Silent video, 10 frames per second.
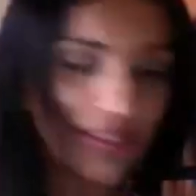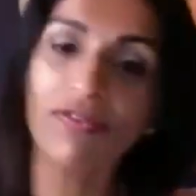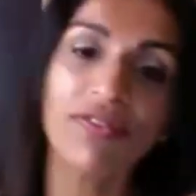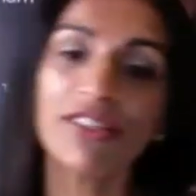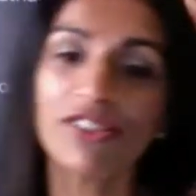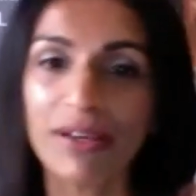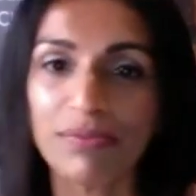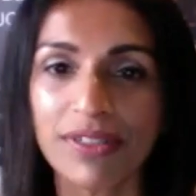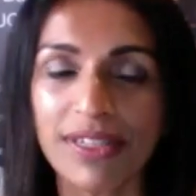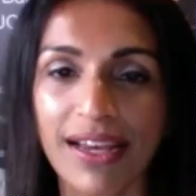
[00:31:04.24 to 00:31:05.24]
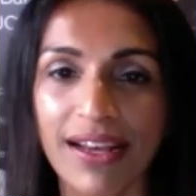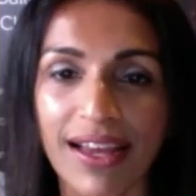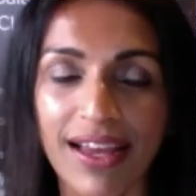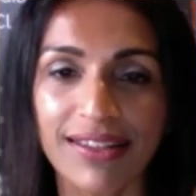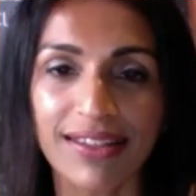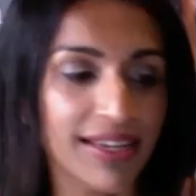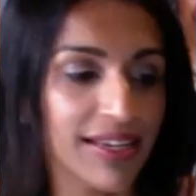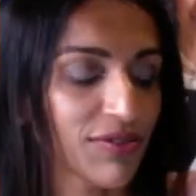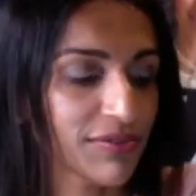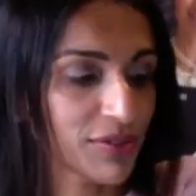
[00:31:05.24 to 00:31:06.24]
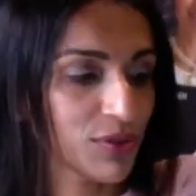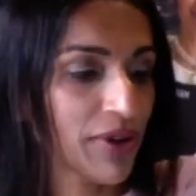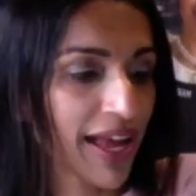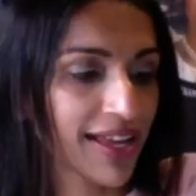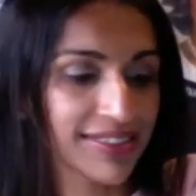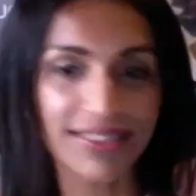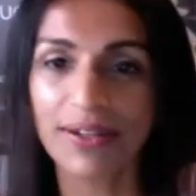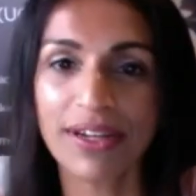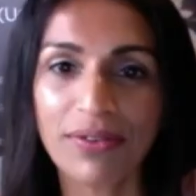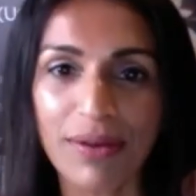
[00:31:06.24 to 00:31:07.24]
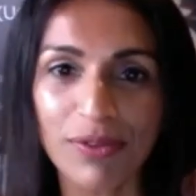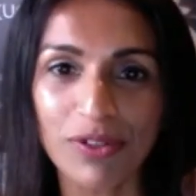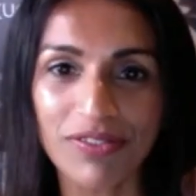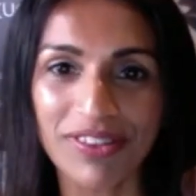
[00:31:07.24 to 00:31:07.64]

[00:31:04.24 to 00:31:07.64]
V-shape today. I had like 2 hands, so I grabbed all